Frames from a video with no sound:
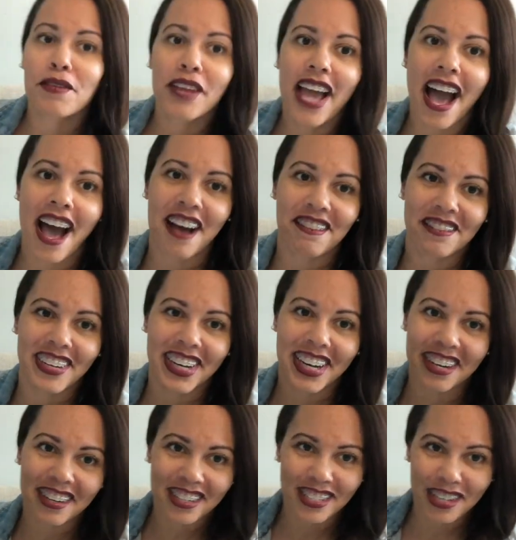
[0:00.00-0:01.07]
we have in
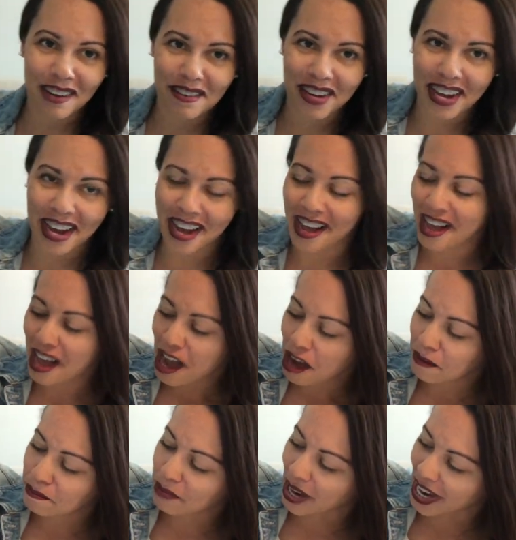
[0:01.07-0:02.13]
Arizona,
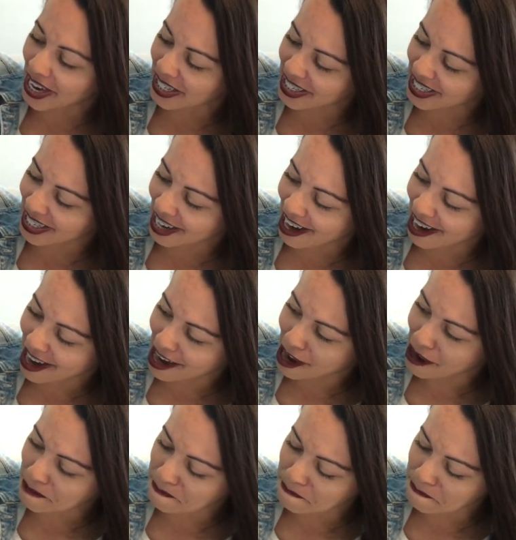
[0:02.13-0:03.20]
but
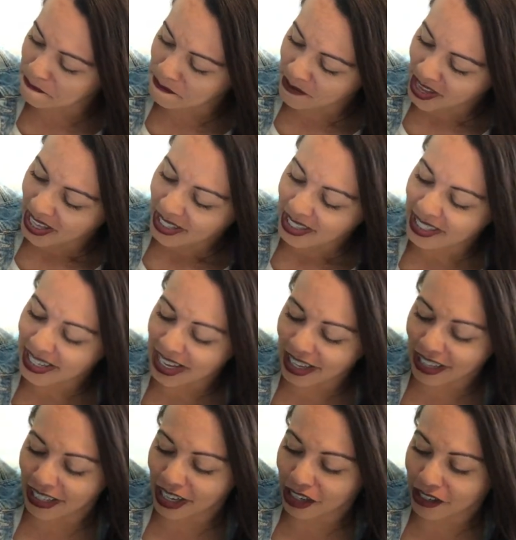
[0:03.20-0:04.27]

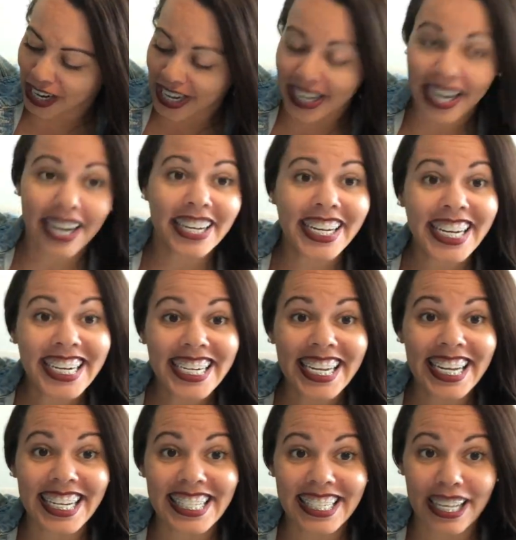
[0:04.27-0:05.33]
still a great carrier.
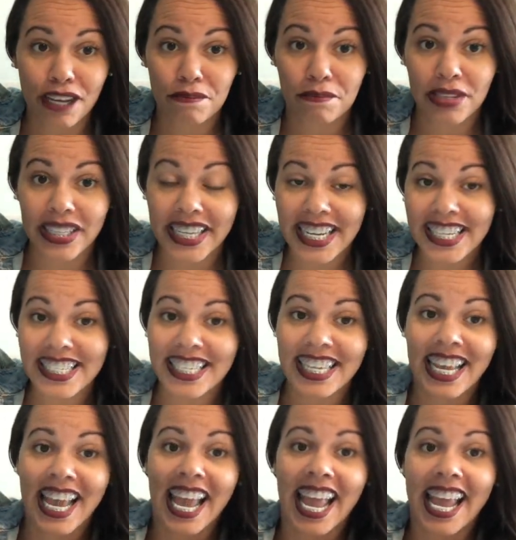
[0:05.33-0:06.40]
It is a complete
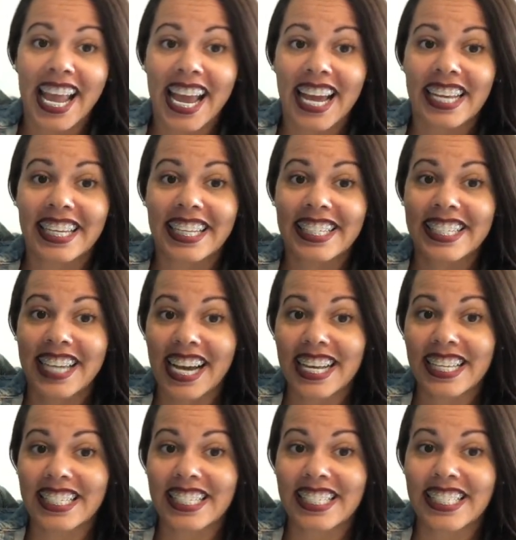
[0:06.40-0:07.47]
and
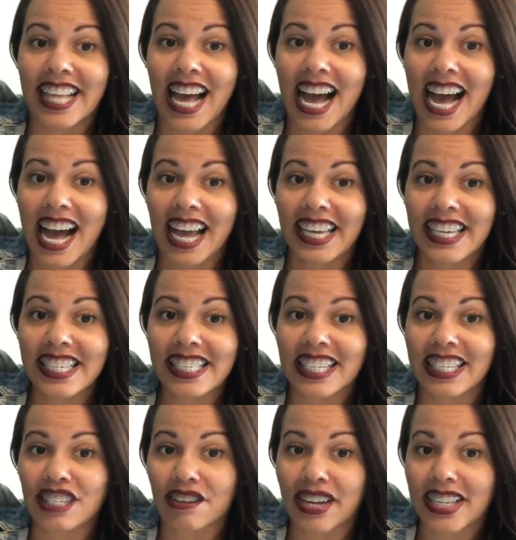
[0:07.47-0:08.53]
does
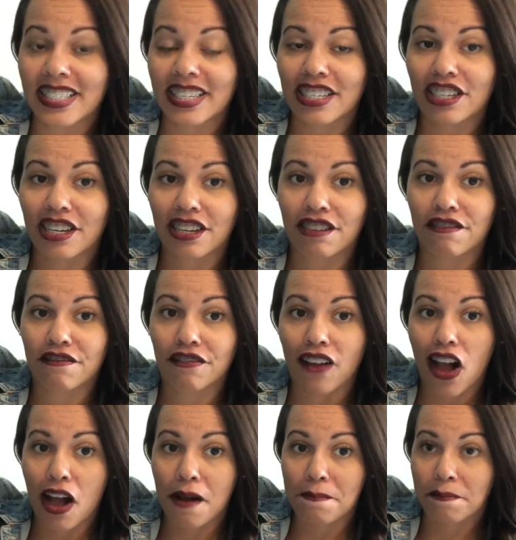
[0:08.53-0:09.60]
easily transition
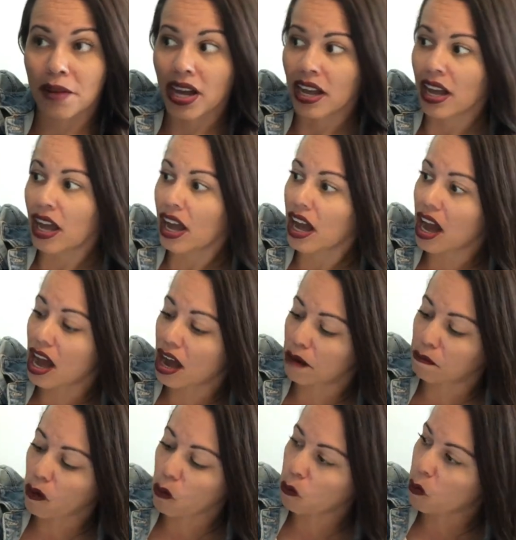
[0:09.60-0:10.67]
from
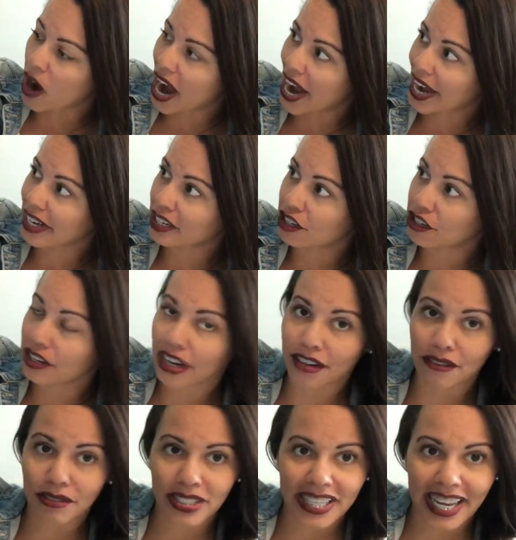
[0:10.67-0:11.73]
wide to
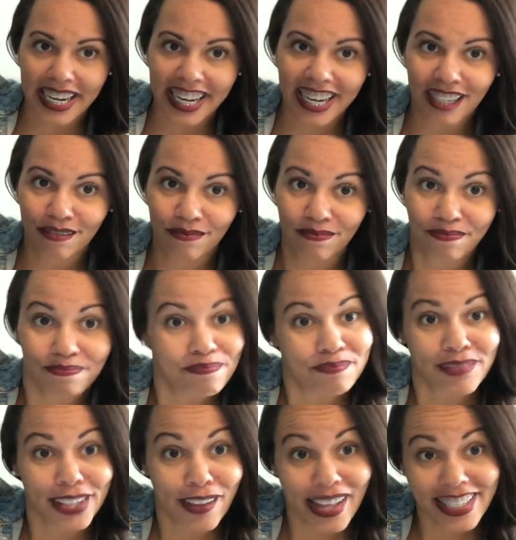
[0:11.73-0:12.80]
narrow setting.
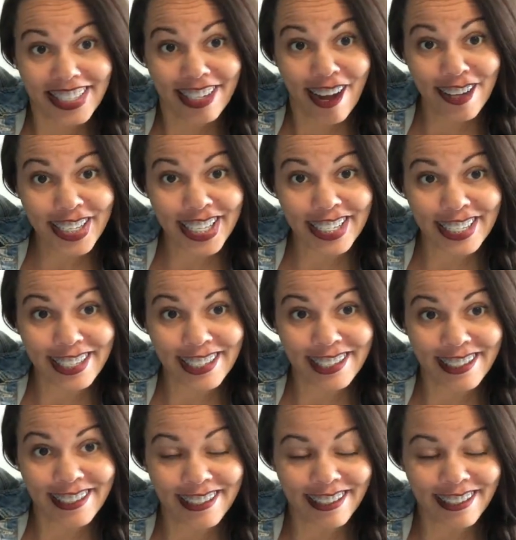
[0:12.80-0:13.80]
So that's an all seasons.